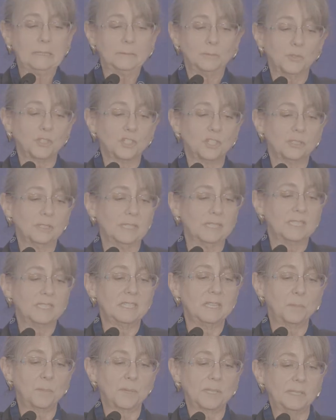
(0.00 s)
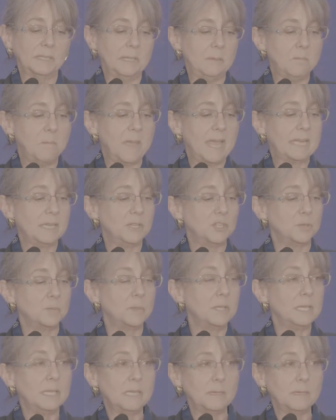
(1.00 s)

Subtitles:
which is typically management